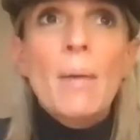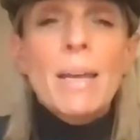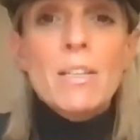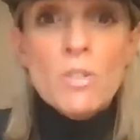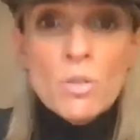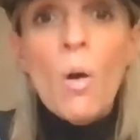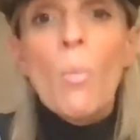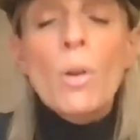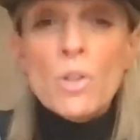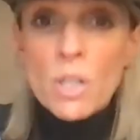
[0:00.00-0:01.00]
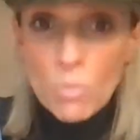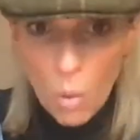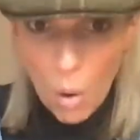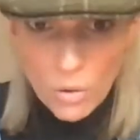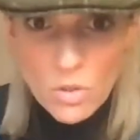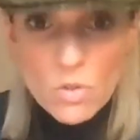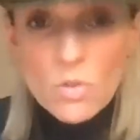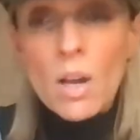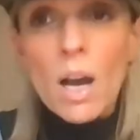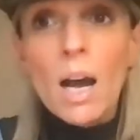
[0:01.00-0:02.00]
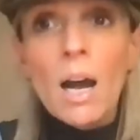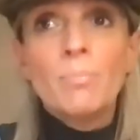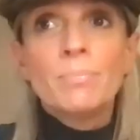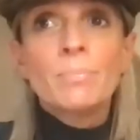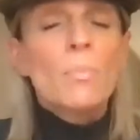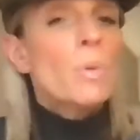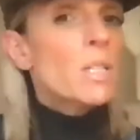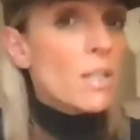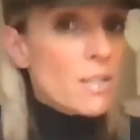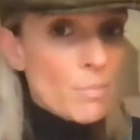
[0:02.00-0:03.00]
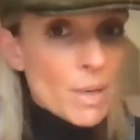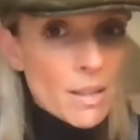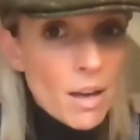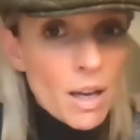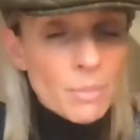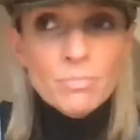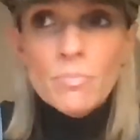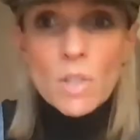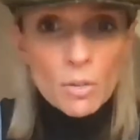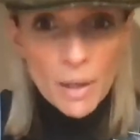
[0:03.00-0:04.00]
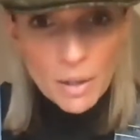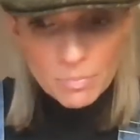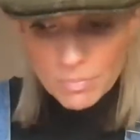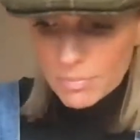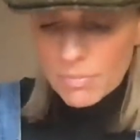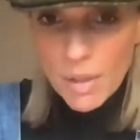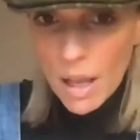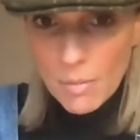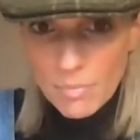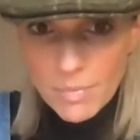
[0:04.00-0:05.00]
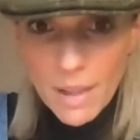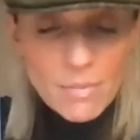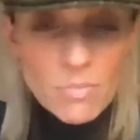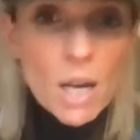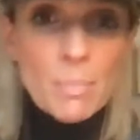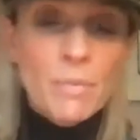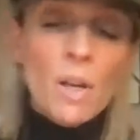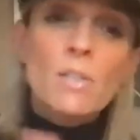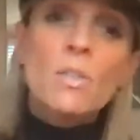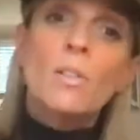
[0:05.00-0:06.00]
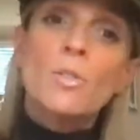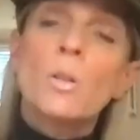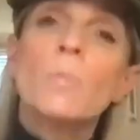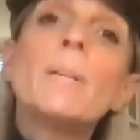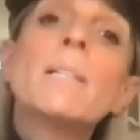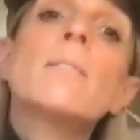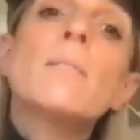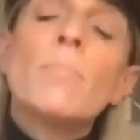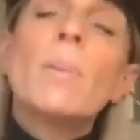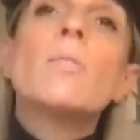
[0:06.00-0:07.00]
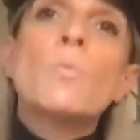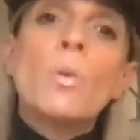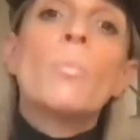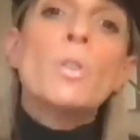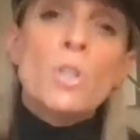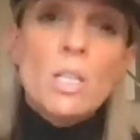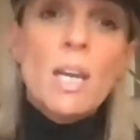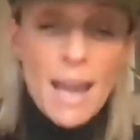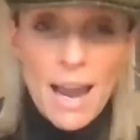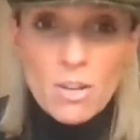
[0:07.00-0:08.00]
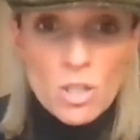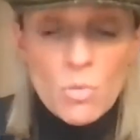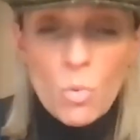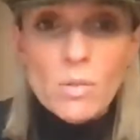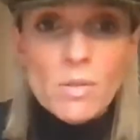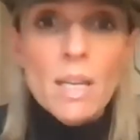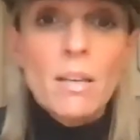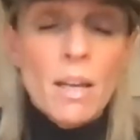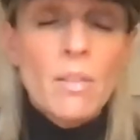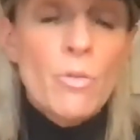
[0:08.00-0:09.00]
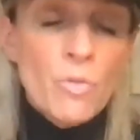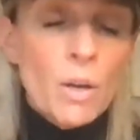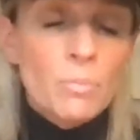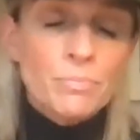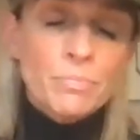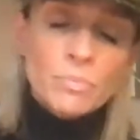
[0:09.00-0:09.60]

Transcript: It's not what she wants, which doesn't mean that I'm degrading that type of lifestyle at all, but it's not what she actually wants in the film.